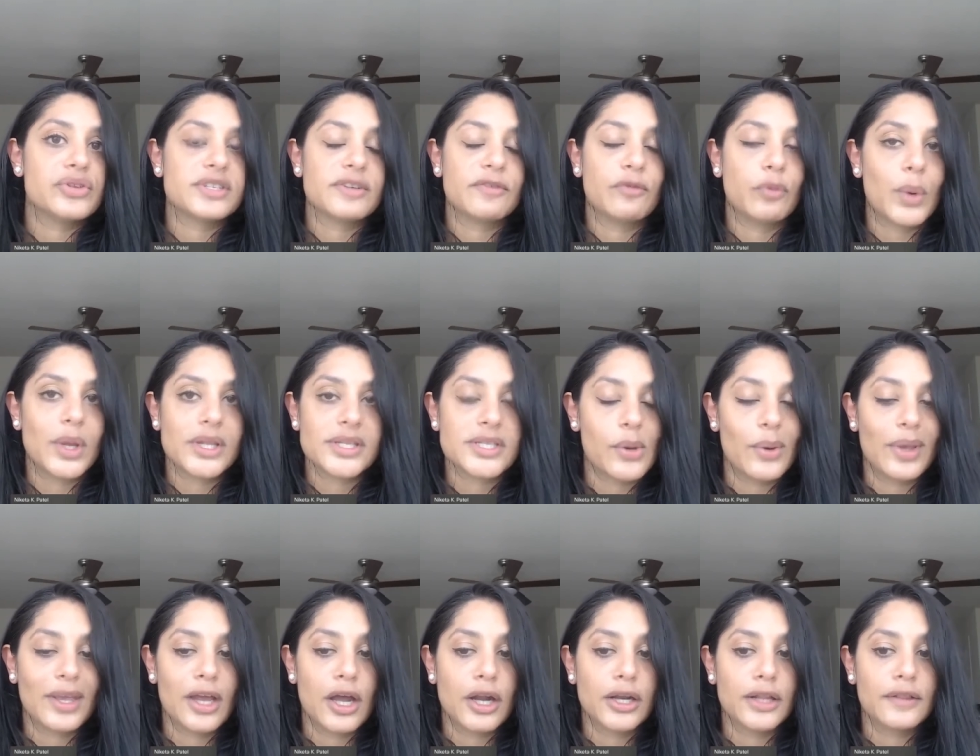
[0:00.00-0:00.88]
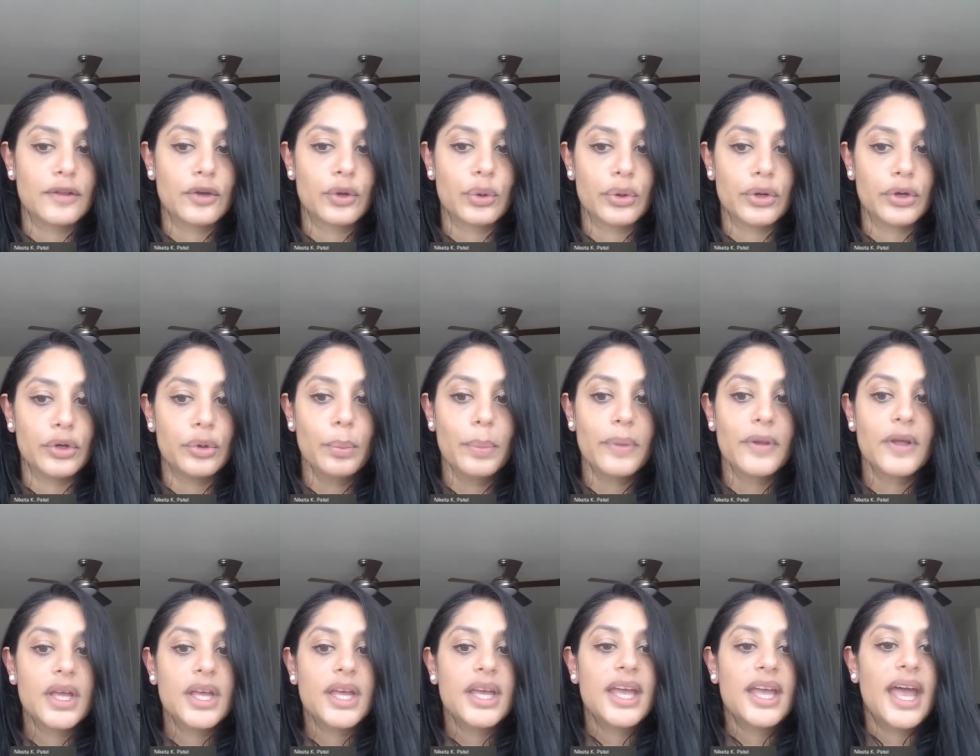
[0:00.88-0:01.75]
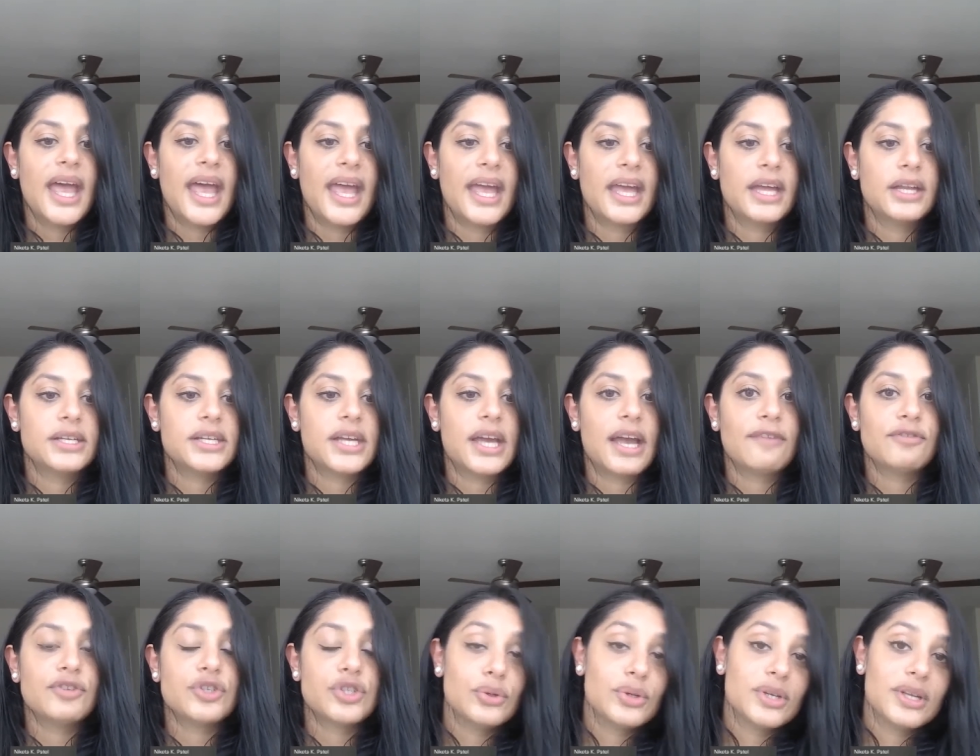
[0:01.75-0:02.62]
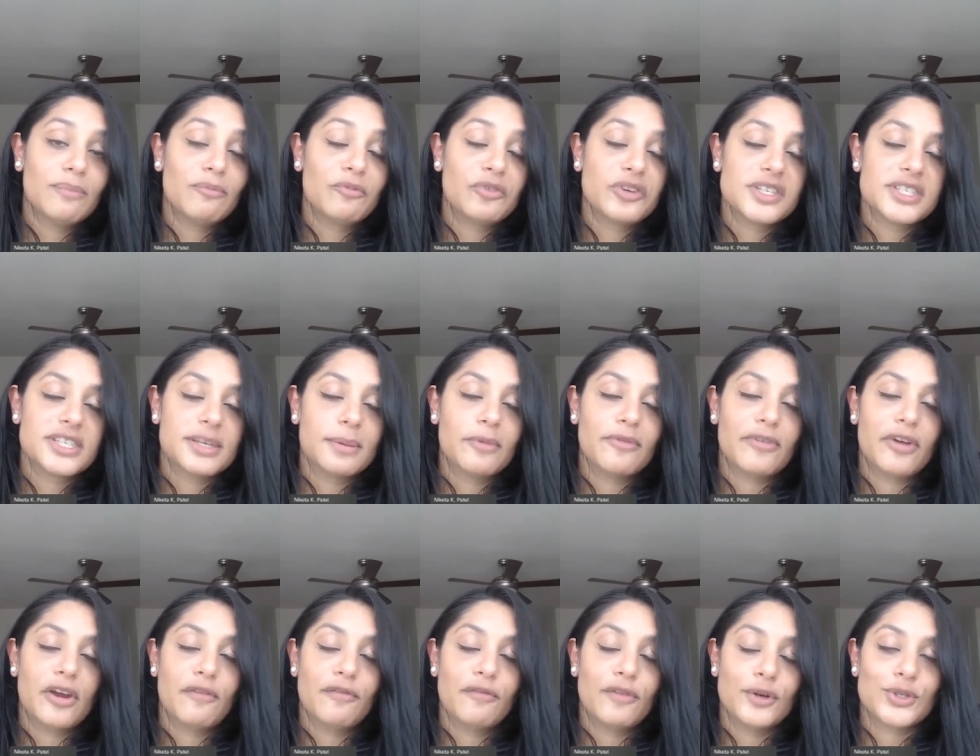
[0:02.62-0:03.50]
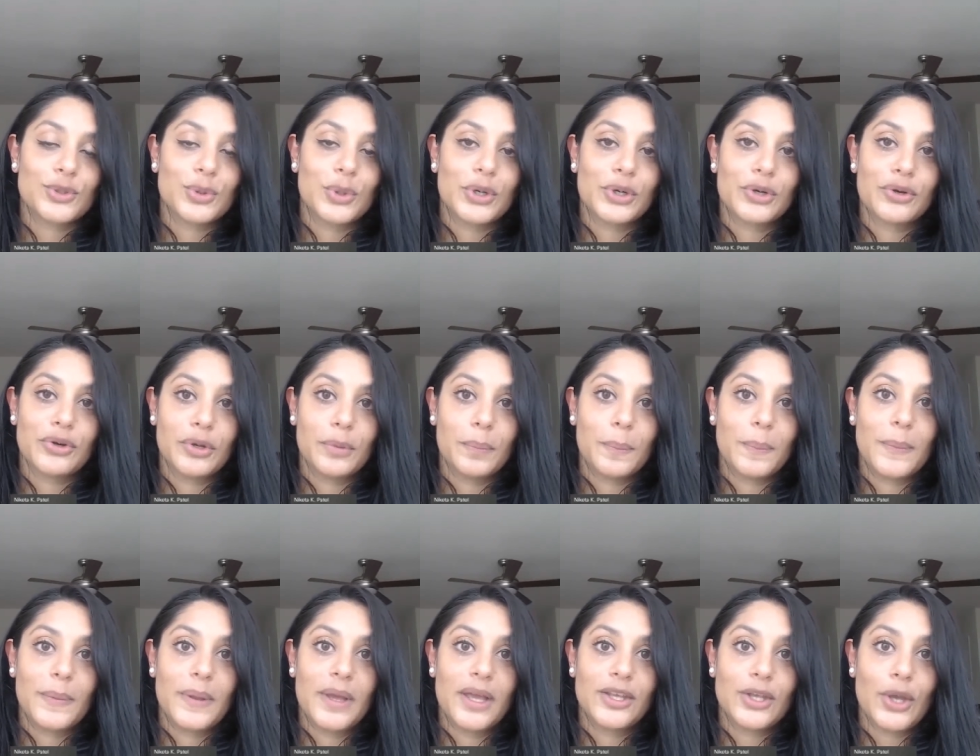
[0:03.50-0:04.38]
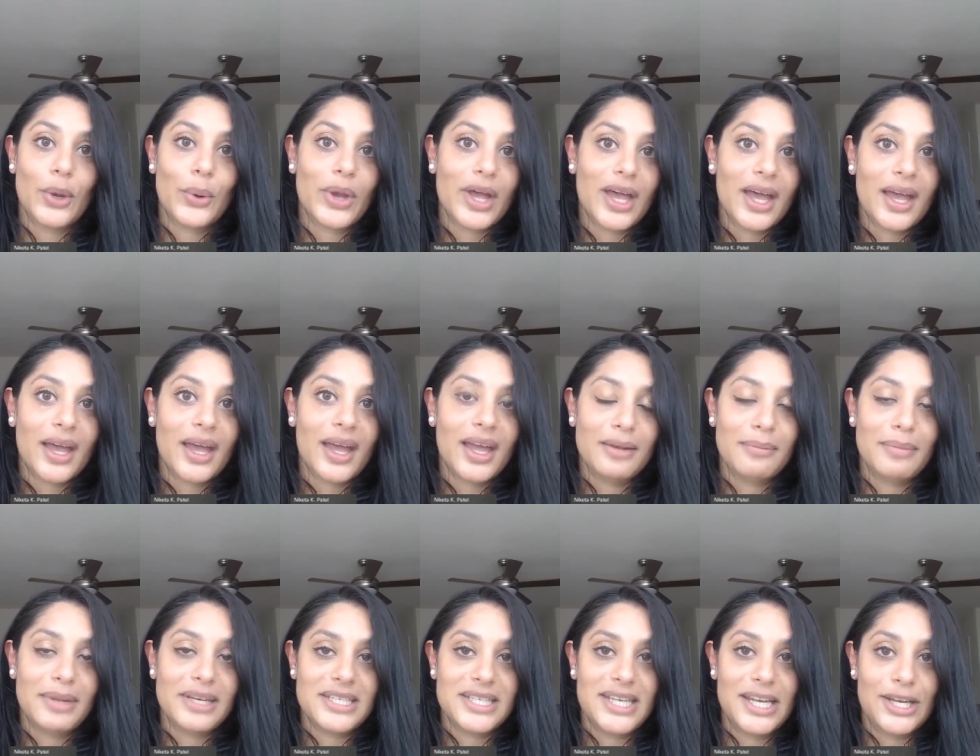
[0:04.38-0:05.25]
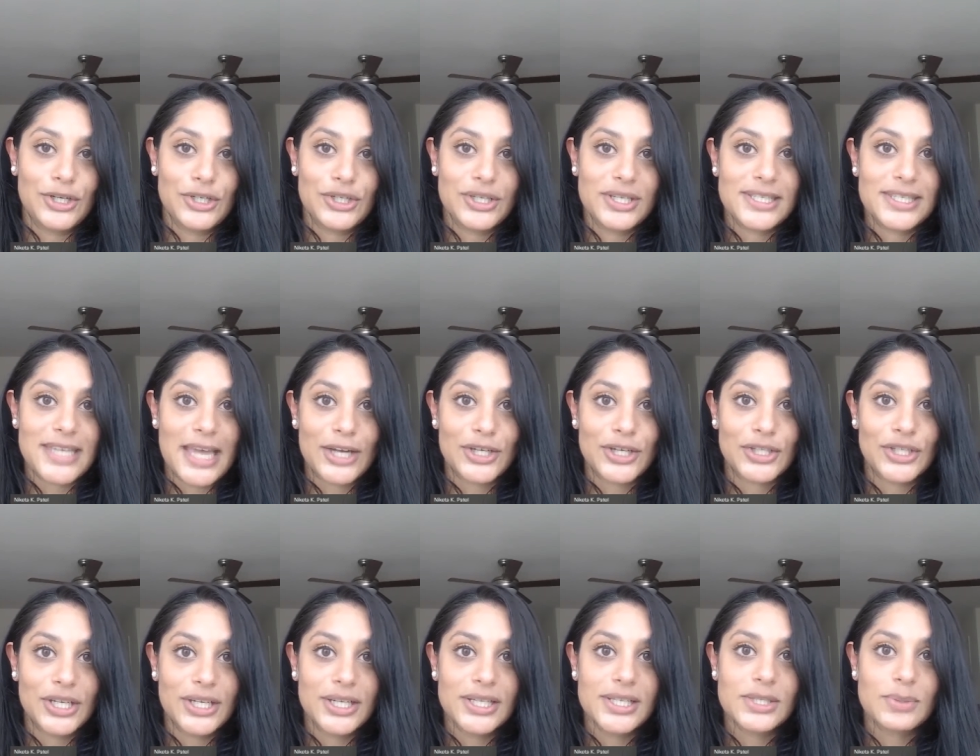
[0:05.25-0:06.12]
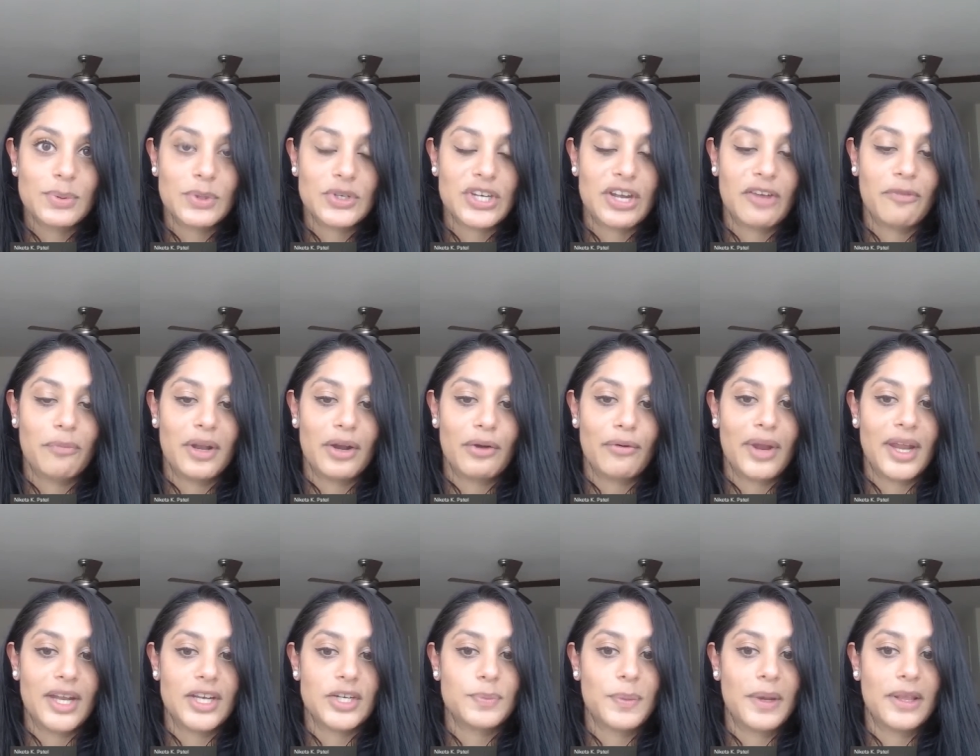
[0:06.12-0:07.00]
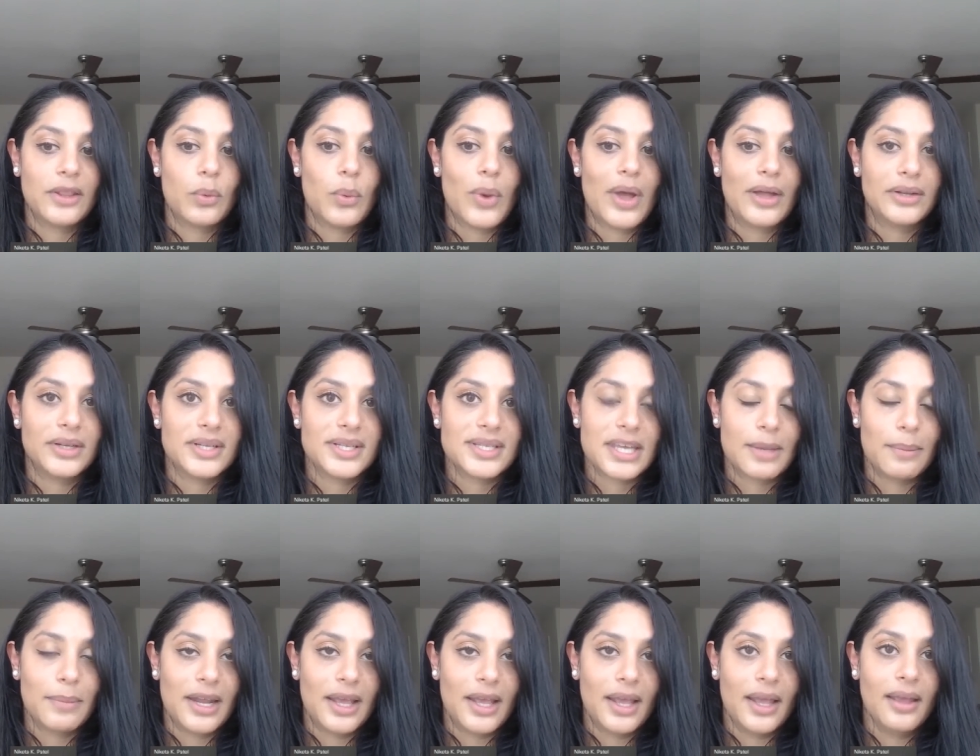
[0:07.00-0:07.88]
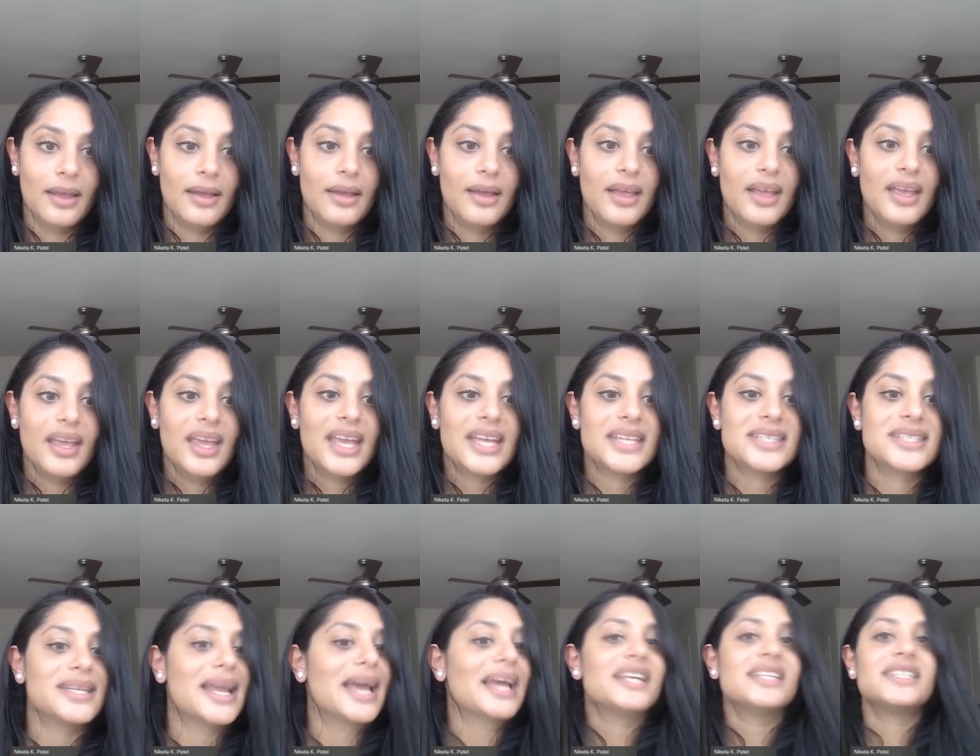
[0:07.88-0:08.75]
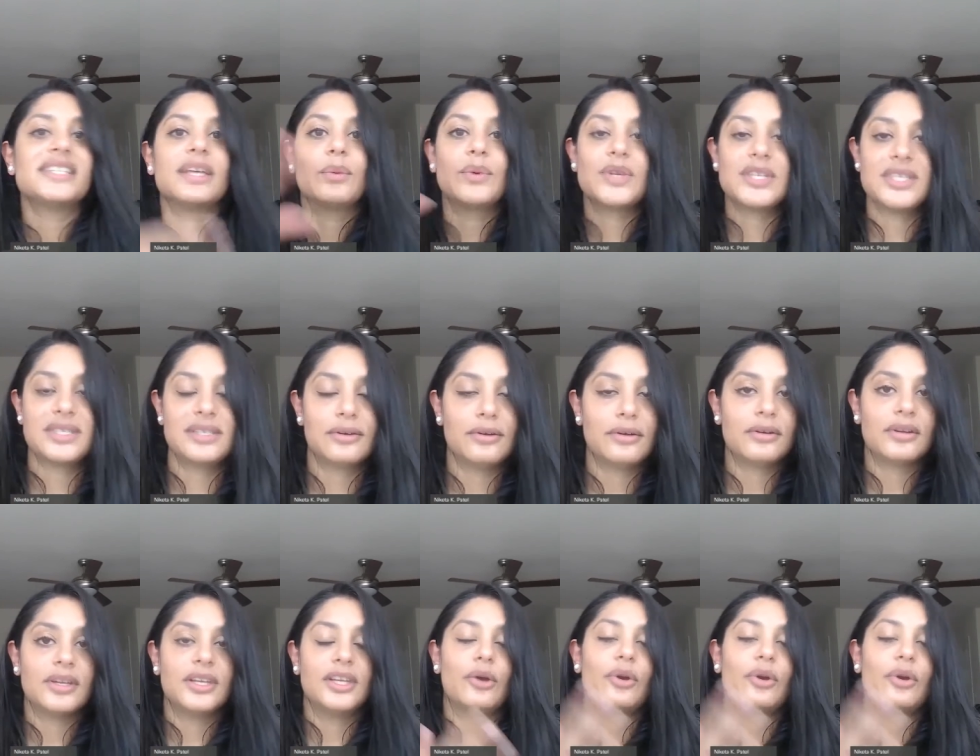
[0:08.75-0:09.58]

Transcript: of what's going on in the group. And I've tuned in for some of our virtual group yoga and meditation sessions, which have been arranged by the Wellness Committee. It's nice that we still,